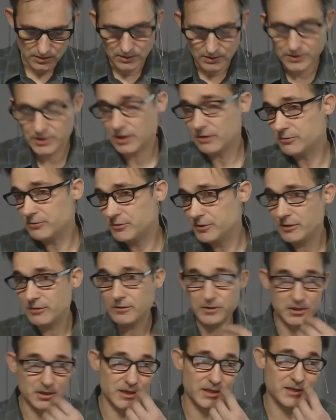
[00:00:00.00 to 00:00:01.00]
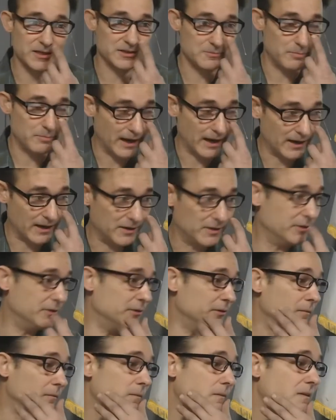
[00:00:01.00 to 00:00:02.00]
So Judas, he's a bad
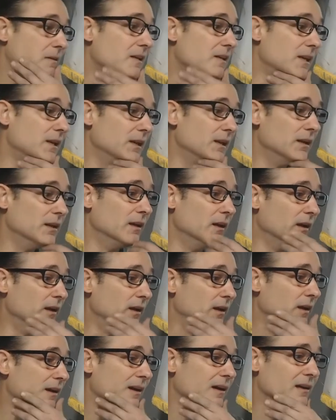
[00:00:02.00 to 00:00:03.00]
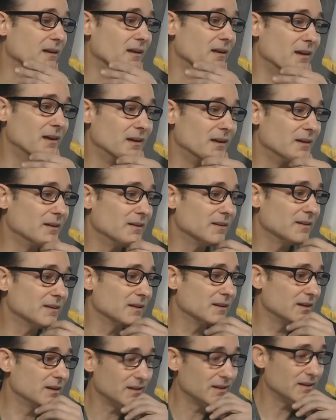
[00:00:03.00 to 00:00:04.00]
dude. And
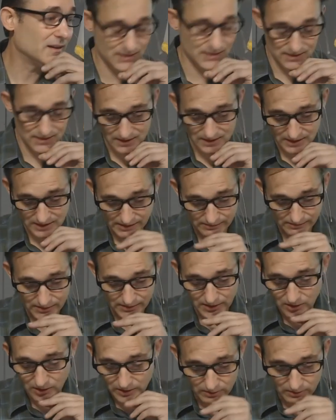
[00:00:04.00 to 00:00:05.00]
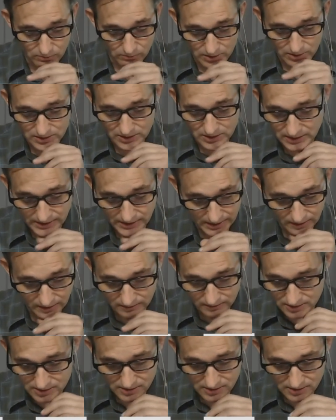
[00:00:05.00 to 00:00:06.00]
even though he wasn't the
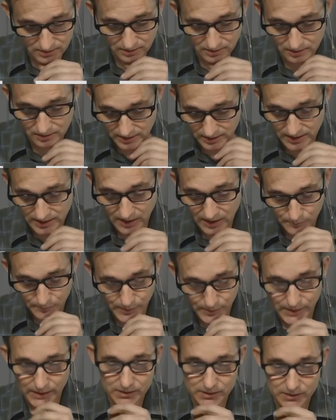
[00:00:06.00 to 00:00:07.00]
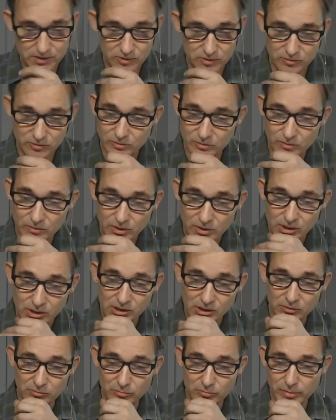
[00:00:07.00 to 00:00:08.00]
eldest son, he got picked to
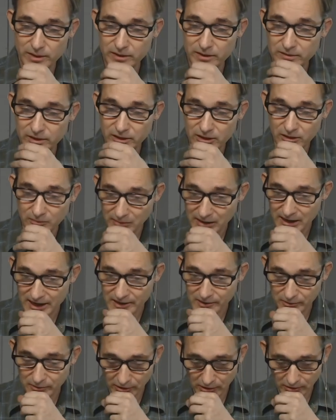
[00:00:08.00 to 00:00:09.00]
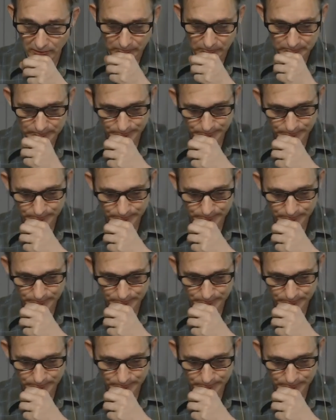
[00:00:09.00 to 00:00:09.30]
be the commander.